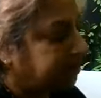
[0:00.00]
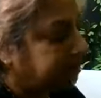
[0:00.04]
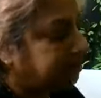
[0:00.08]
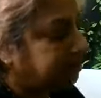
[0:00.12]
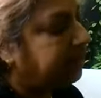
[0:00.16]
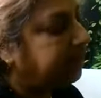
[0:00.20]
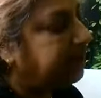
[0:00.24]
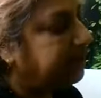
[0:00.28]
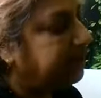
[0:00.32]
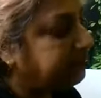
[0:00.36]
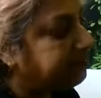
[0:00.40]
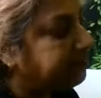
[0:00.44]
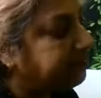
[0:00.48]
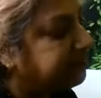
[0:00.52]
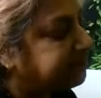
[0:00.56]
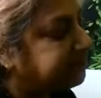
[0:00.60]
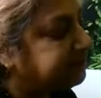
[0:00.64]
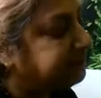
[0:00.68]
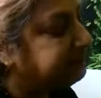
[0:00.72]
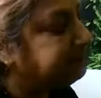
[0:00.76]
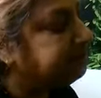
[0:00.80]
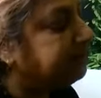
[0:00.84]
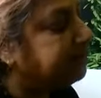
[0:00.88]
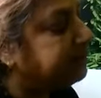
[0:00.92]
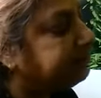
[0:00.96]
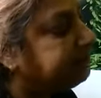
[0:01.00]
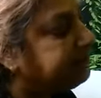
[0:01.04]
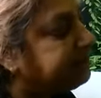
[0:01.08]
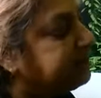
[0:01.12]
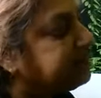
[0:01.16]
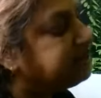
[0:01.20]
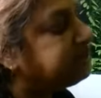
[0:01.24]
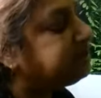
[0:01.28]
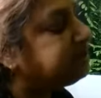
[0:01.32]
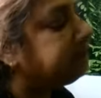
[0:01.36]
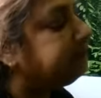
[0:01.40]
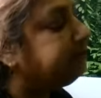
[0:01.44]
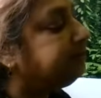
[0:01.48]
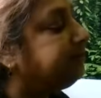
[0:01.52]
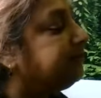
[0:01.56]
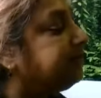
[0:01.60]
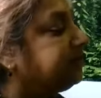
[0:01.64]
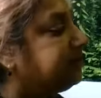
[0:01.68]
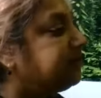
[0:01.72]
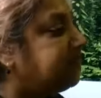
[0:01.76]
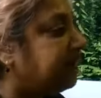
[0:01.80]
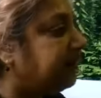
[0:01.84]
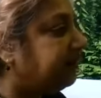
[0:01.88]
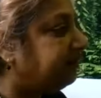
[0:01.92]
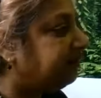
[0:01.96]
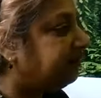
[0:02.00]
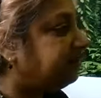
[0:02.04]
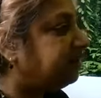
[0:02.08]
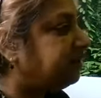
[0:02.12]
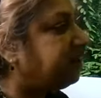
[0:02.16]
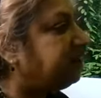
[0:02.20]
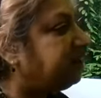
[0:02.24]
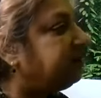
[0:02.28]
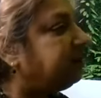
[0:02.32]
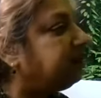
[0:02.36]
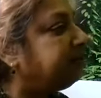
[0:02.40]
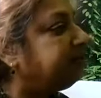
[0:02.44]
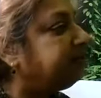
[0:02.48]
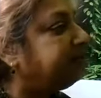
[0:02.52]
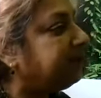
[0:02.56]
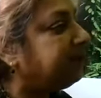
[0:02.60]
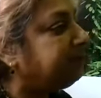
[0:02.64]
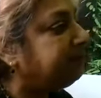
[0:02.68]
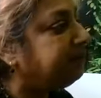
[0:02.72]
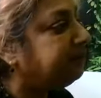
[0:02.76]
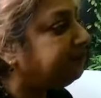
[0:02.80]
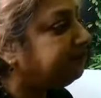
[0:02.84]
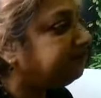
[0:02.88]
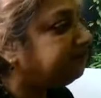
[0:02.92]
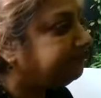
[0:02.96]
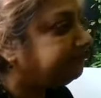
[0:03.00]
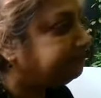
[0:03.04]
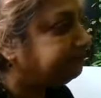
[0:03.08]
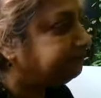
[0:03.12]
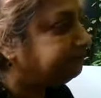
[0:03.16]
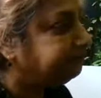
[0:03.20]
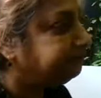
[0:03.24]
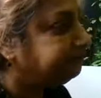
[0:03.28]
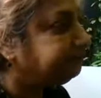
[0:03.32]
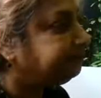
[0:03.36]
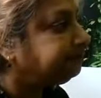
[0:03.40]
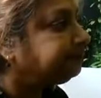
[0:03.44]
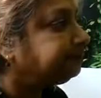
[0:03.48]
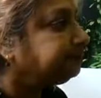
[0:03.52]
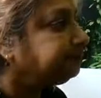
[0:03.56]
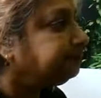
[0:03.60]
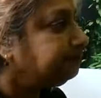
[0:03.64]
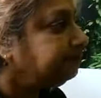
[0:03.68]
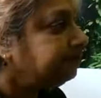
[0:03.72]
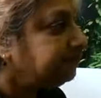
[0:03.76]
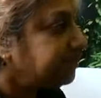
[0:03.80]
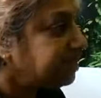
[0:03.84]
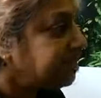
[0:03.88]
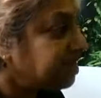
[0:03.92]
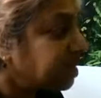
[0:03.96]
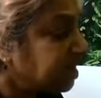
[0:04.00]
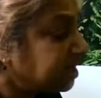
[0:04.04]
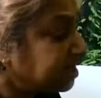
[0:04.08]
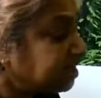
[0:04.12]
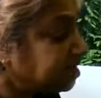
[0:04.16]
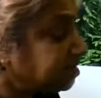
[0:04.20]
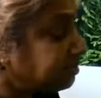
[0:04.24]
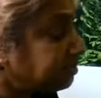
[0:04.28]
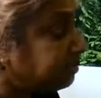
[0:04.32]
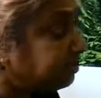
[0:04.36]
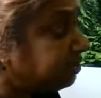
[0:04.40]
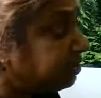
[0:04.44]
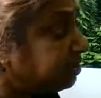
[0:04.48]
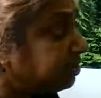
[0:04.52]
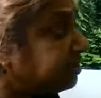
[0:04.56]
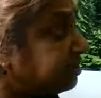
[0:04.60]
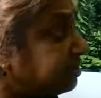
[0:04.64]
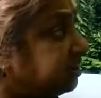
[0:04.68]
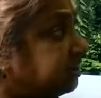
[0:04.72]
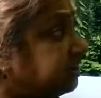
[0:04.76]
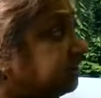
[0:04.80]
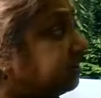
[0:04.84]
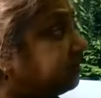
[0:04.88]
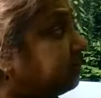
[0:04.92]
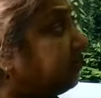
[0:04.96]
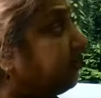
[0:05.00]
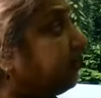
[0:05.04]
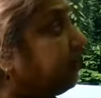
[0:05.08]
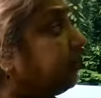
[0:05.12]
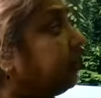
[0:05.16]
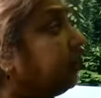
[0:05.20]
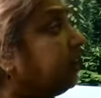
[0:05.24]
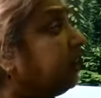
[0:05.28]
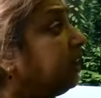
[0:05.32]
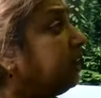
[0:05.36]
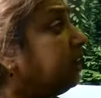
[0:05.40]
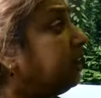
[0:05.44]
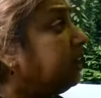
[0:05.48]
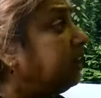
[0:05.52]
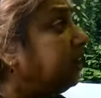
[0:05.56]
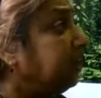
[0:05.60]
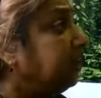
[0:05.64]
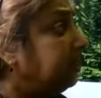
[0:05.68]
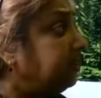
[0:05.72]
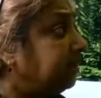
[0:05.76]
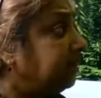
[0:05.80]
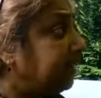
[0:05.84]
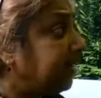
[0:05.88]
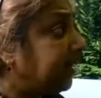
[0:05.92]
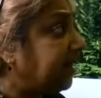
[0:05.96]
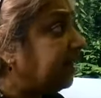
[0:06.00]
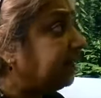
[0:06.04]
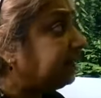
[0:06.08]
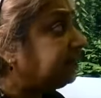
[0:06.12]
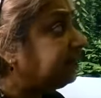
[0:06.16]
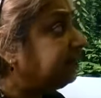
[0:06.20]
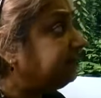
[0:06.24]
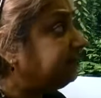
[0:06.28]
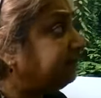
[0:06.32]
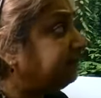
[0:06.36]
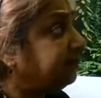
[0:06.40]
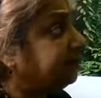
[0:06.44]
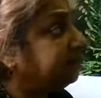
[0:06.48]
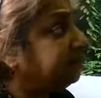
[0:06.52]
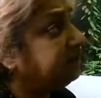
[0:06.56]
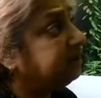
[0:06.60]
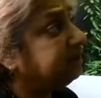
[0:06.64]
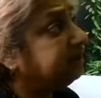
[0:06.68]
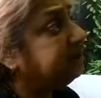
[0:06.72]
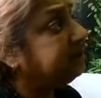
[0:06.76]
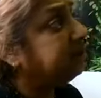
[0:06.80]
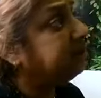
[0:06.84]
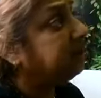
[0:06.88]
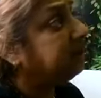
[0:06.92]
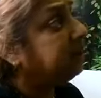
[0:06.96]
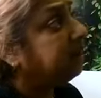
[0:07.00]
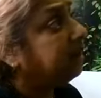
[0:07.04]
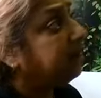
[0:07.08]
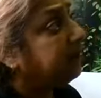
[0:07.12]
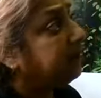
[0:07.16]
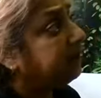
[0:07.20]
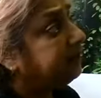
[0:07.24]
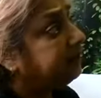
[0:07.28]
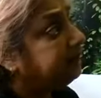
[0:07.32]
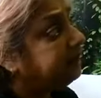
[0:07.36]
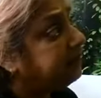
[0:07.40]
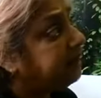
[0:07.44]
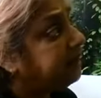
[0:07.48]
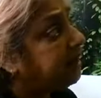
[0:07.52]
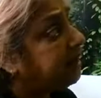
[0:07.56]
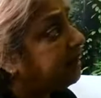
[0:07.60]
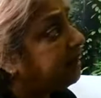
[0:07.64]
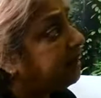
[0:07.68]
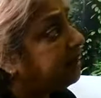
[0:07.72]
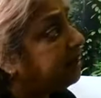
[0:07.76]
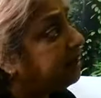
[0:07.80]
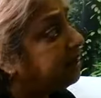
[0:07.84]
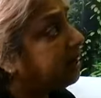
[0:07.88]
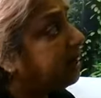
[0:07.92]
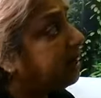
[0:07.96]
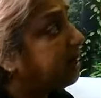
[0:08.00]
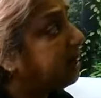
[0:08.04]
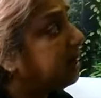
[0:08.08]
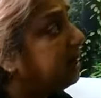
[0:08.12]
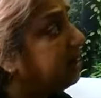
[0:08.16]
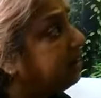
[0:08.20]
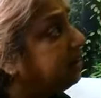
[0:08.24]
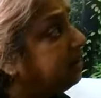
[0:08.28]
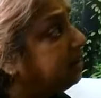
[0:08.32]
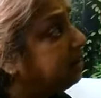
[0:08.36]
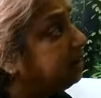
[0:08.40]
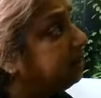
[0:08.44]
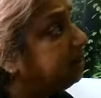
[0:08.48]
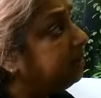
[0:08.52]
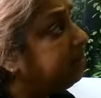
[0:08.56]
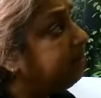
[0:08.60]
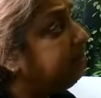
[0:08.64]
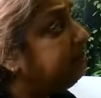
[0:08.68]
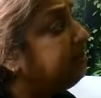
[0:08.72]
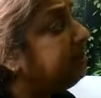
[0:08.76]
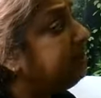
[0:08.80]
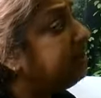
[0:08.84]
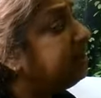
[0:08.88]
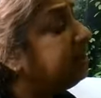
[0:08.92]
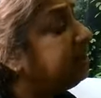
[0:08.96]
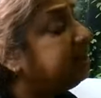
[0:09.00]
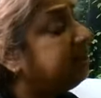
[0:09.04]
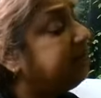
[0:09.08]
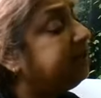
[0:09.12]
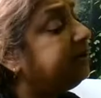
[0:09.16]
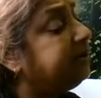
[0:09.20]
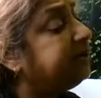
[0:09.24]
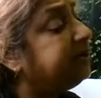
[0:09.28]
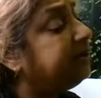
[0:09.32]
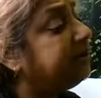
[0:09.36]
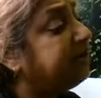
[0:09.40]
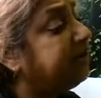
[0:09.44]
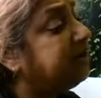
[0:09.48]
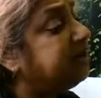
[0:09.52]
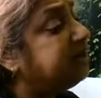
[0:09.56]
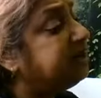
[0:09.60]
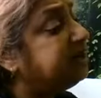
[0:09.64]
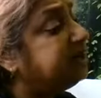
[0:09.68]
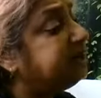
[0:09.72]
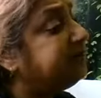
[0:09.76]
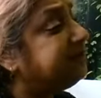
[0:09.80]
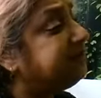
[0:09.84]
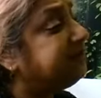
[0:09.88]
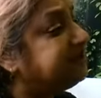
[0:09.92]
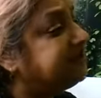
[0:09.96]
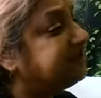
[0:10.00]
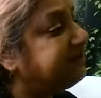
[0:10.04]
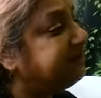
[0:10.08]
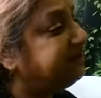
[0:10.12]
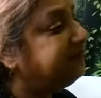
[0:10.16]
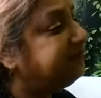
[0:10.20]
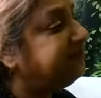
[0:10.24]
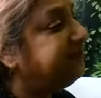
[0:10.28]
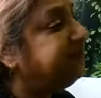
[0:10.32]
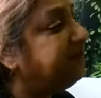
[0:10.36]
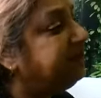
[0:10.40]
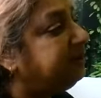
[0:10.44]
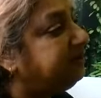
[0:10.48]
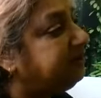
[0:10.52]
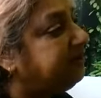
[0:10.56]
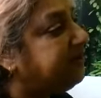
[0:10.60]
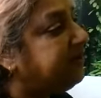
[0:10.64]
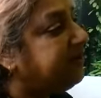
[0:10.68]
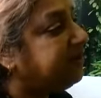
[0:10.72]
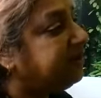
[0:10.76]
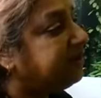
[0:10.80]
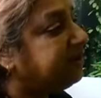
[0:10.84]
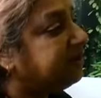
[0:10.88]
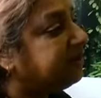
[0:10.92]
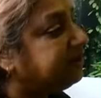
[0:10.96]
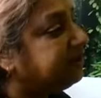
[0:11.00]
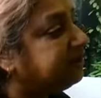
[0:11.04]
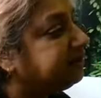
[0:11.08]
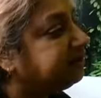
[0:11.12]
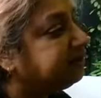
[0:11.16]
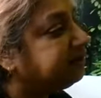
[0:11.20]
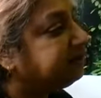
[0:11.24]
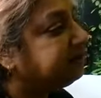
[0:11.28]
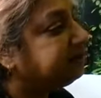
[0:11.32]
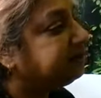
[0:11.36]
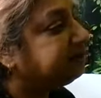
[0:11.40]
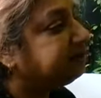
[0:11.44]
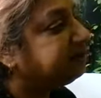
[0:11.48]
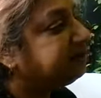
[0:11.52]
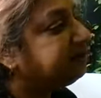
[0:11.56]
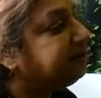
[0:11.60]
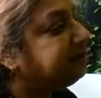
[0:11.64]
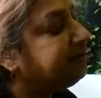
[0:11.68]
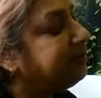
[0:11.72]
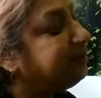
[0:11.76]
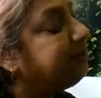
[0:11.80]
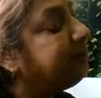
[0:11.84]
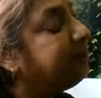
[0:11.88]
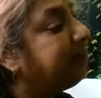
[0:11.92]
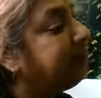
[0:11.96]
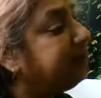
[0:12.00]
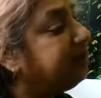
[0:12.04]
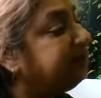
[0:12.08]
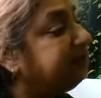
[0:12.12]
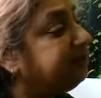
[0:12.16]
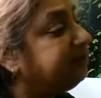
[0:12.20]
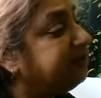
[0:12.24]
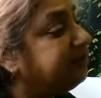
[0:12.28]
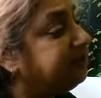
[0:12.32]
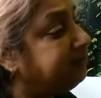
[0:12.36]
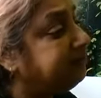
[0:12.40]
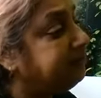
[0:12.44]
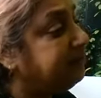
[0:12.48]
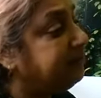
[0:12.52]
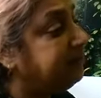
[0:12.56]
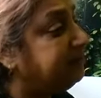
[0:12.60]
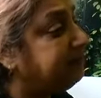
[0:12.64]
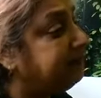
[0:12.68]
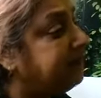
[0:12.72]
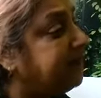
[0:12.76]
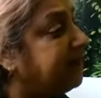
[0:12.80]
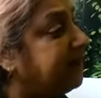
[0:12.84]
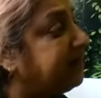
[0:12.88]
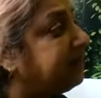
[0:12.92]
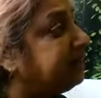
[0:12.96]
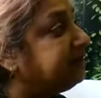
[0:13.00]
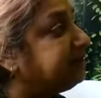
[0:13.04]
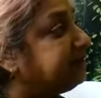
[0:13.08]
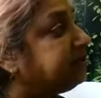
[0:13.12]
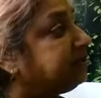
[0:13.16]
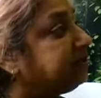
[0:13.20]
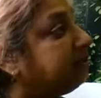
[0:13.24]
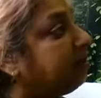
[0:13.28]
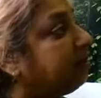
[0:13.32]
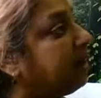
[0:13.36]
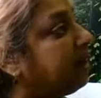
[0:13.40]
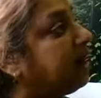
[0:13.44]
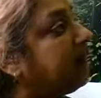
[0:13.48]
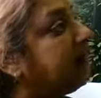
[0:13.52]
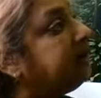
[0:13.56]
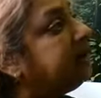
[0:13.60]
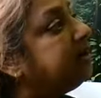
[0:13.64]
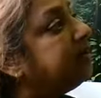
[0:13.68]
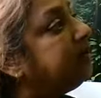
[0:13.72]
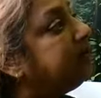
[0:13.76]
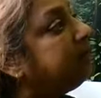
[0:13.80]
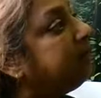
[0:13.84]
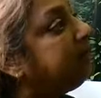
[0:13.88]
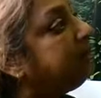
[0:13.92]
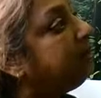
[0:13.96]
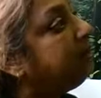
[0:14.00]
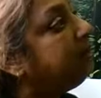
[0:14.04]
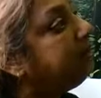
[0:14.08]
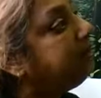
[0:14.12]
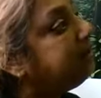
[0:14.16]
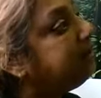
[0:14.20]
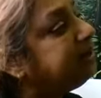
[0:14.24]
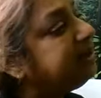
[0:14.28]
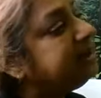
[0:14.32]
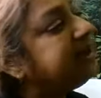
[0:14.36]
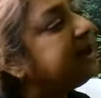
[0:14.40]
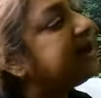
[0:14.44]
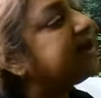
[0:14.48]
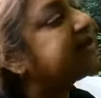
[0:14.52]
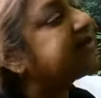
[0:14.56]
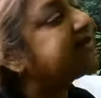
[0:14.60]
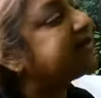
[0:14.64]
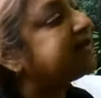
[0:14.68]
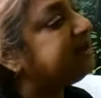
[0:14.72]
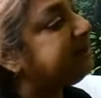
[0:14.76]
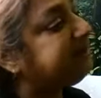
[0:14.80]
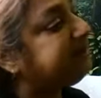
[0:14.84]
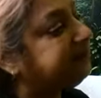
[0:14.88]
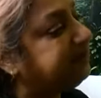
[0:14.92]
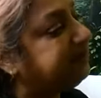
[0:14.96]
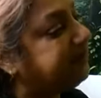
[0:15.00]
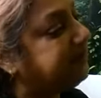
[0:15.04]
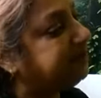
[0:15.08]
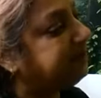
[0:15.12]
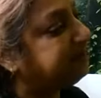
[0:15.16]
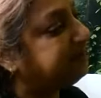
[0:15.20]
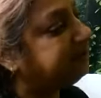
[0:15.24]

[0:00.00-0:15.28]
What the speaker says: like my muscle, because I have thyroid problem, Hashimoto's, so it will activate, and then I'll immediately know energy-wise I feel weak, so my body wouldn't be in balance. So I don't go to the next level.